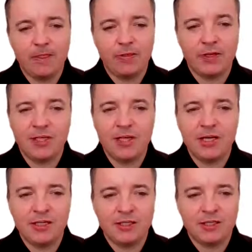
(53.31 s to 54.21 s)
The T
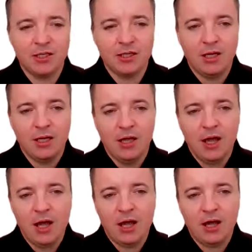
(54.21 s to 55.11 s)
is
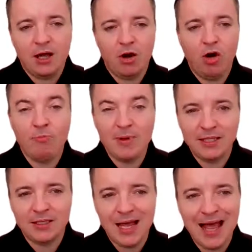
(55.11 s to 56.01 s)

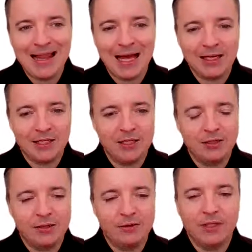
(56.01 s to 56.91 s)
omitted, elided.
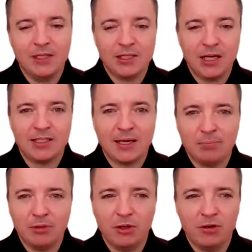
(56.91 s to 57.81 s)
This is an
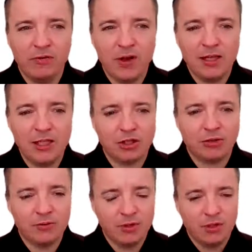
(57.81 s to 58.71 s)
example of elision.